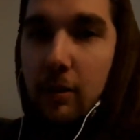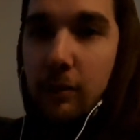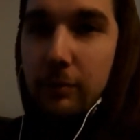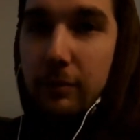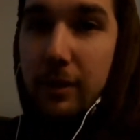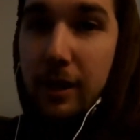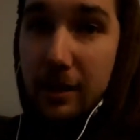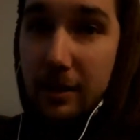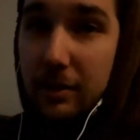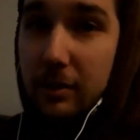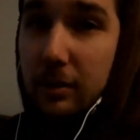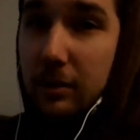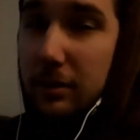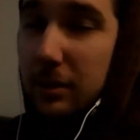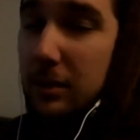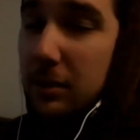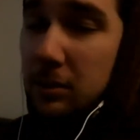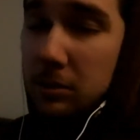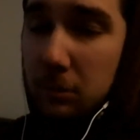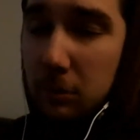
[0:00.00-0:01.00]
Of Death Note,
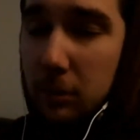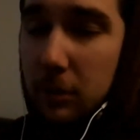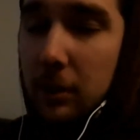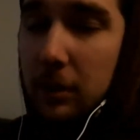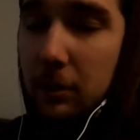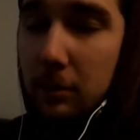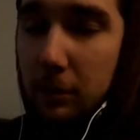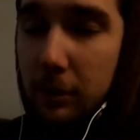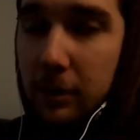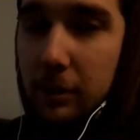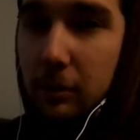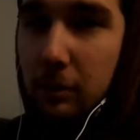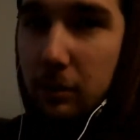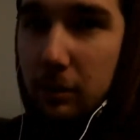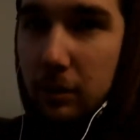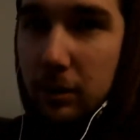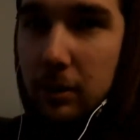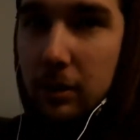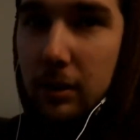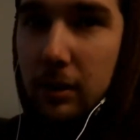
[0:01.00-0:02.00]
it's really, really good.
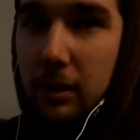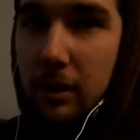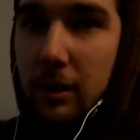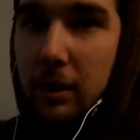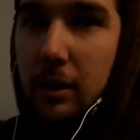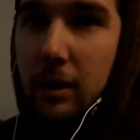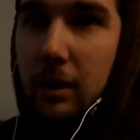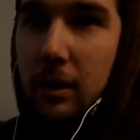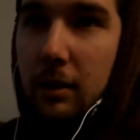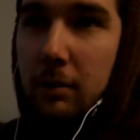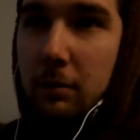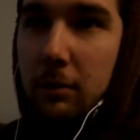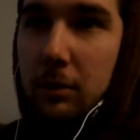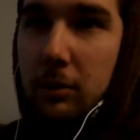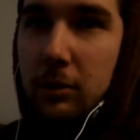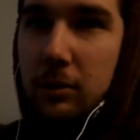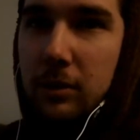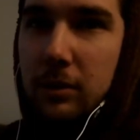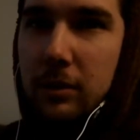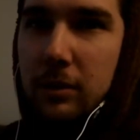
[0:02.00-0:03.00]

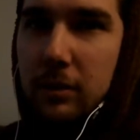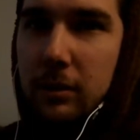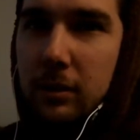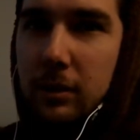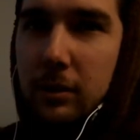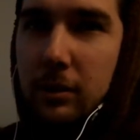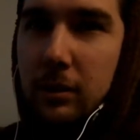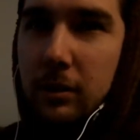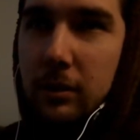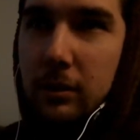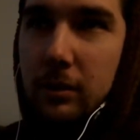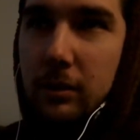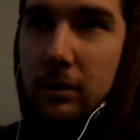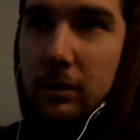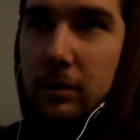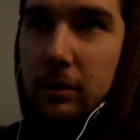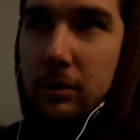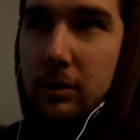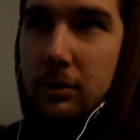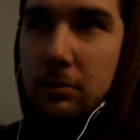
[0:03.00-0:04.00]
Because it's
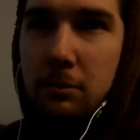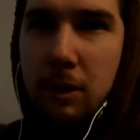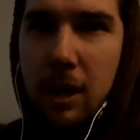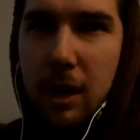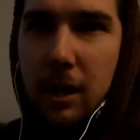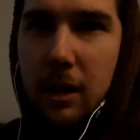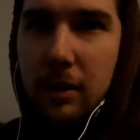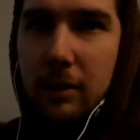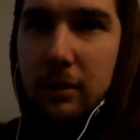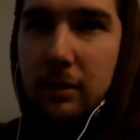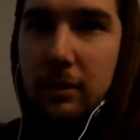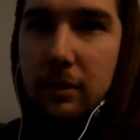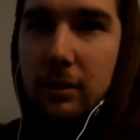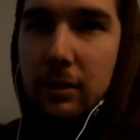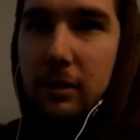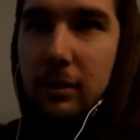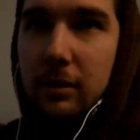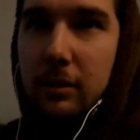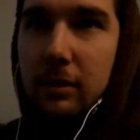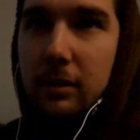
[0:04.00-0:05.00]
smart,
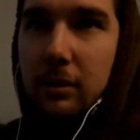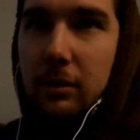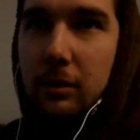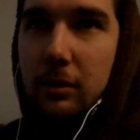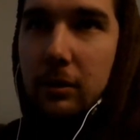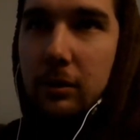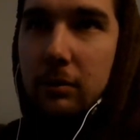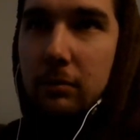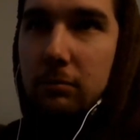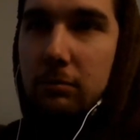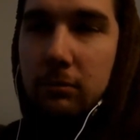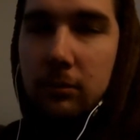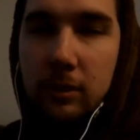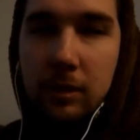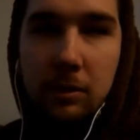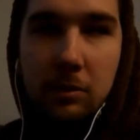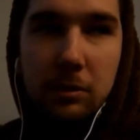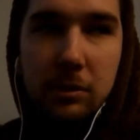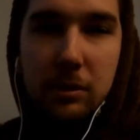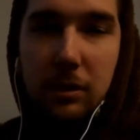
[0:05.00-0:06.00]
it's there
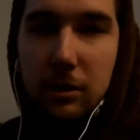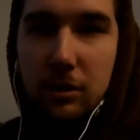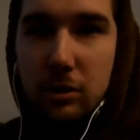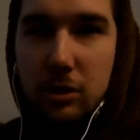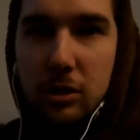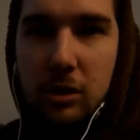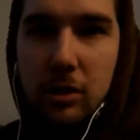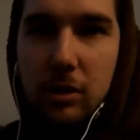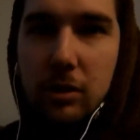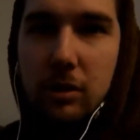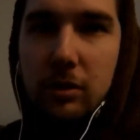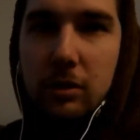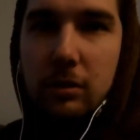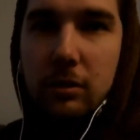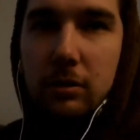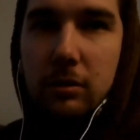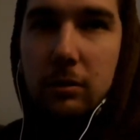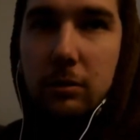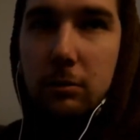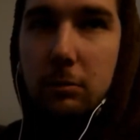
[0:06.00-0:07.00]
is tension,
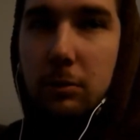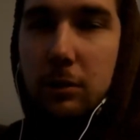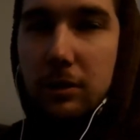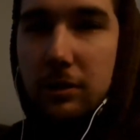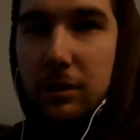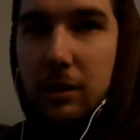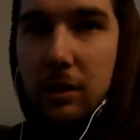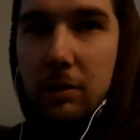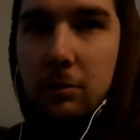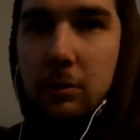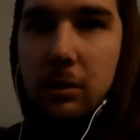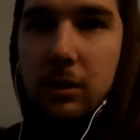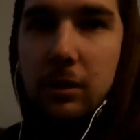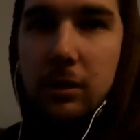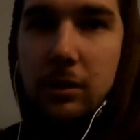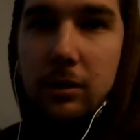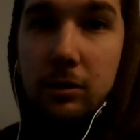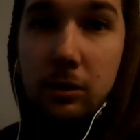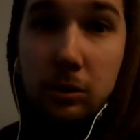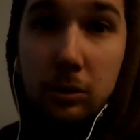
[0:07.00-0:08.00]
it's
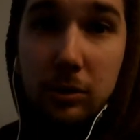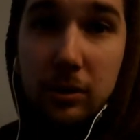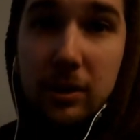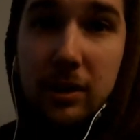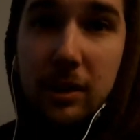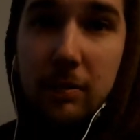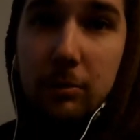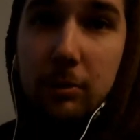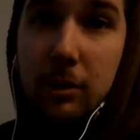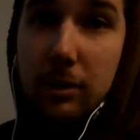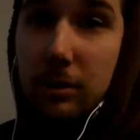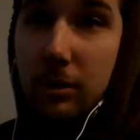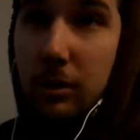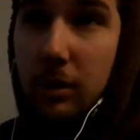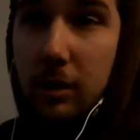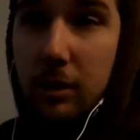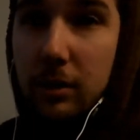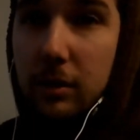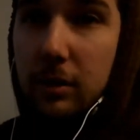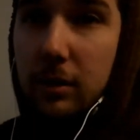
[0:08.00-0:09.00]
scary, the concept and the
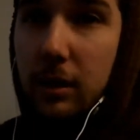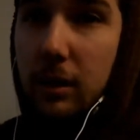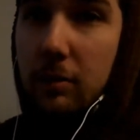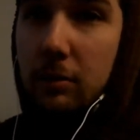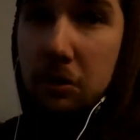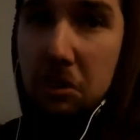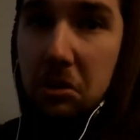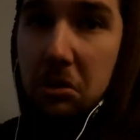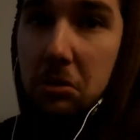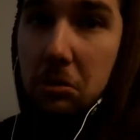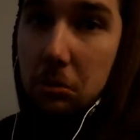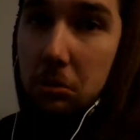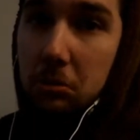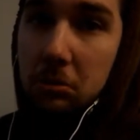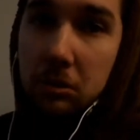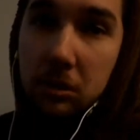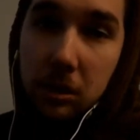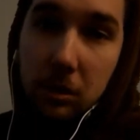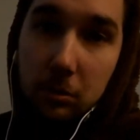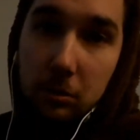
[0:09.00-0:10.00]
idea are really good,
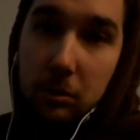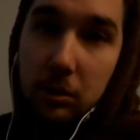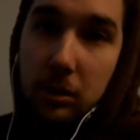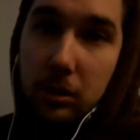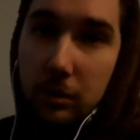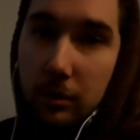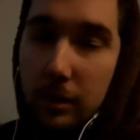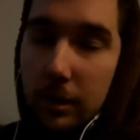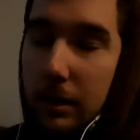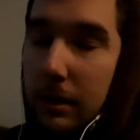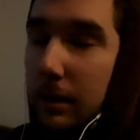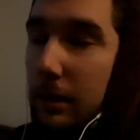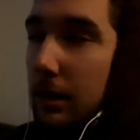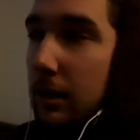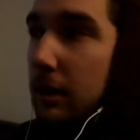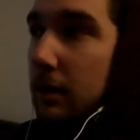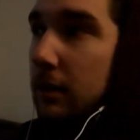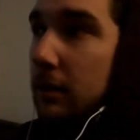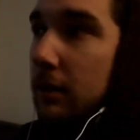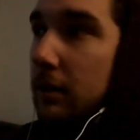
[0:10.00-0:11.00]
seriously.
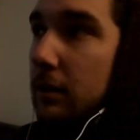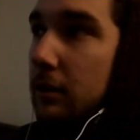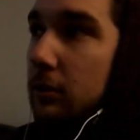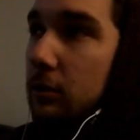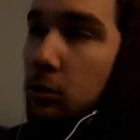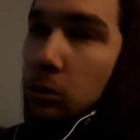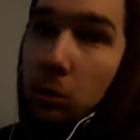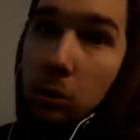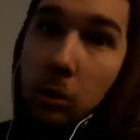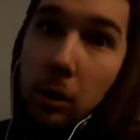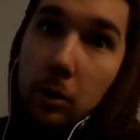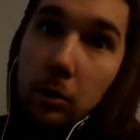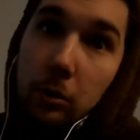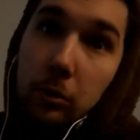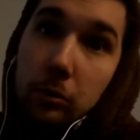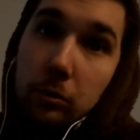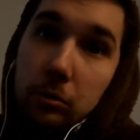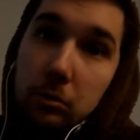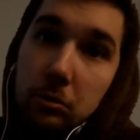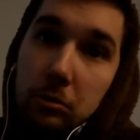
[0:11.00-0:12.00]
So I
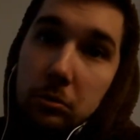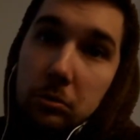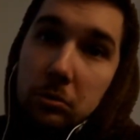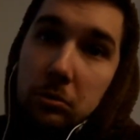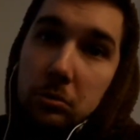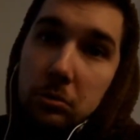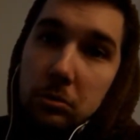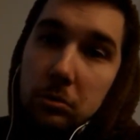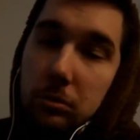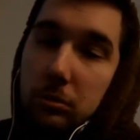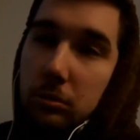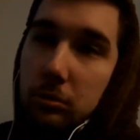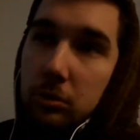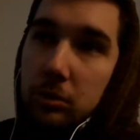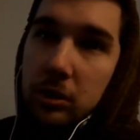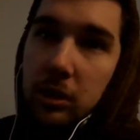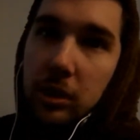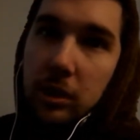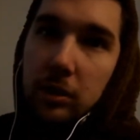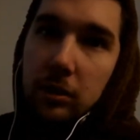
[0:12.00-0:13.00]
want to
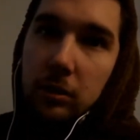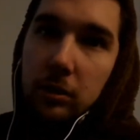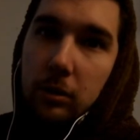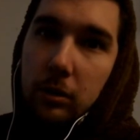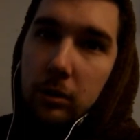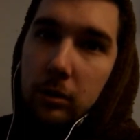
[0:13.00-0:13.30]
check